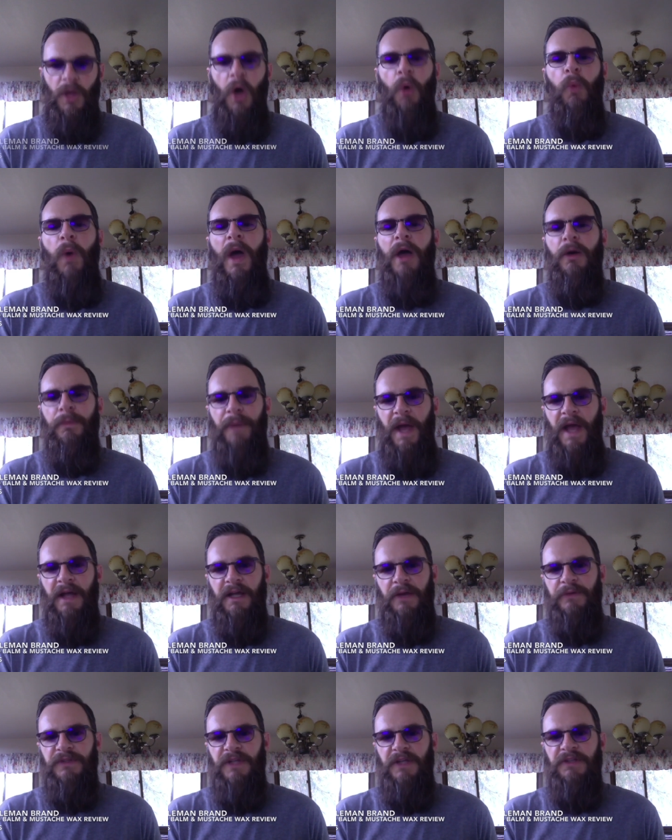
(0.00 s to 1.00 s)
A while back
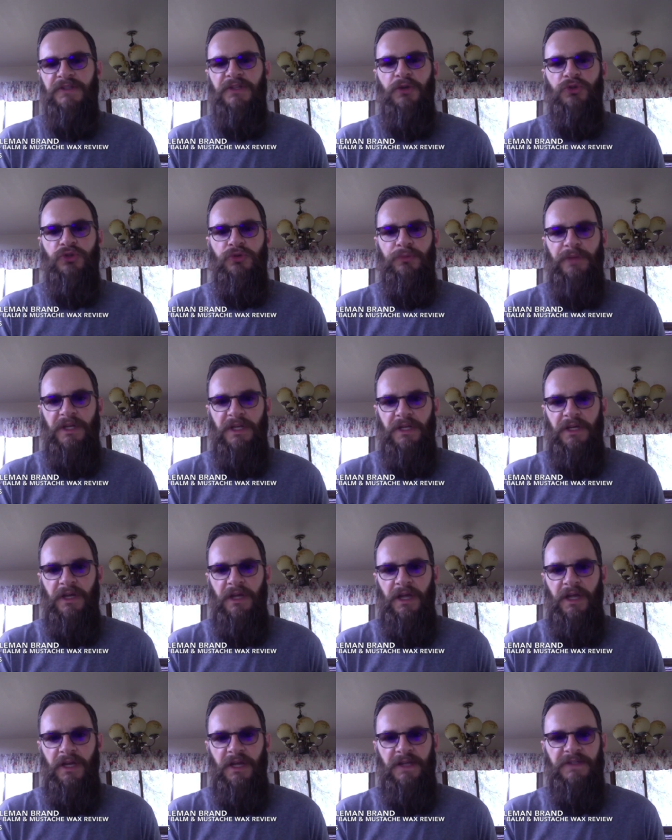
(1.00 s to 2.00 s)
I was on social
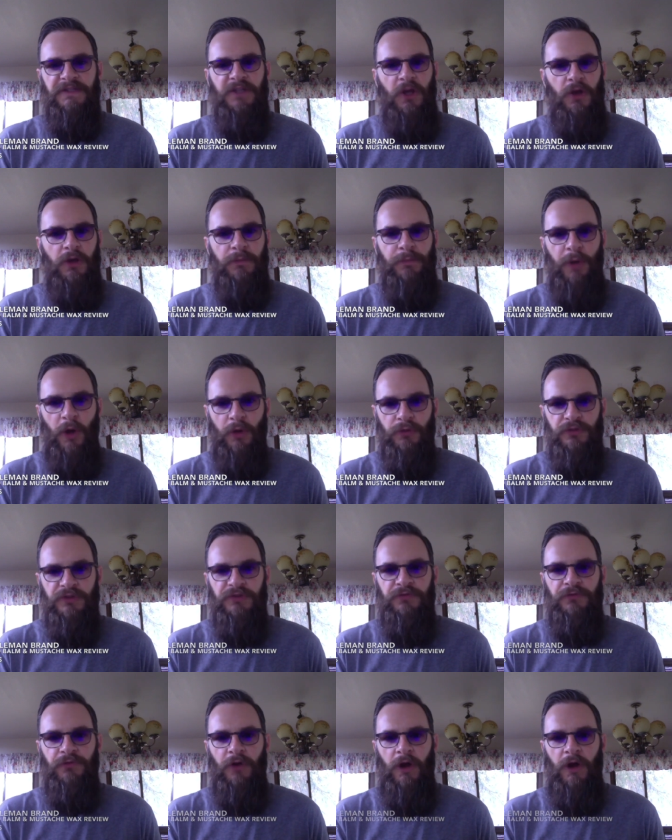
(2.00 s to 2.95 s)
media and I saw a post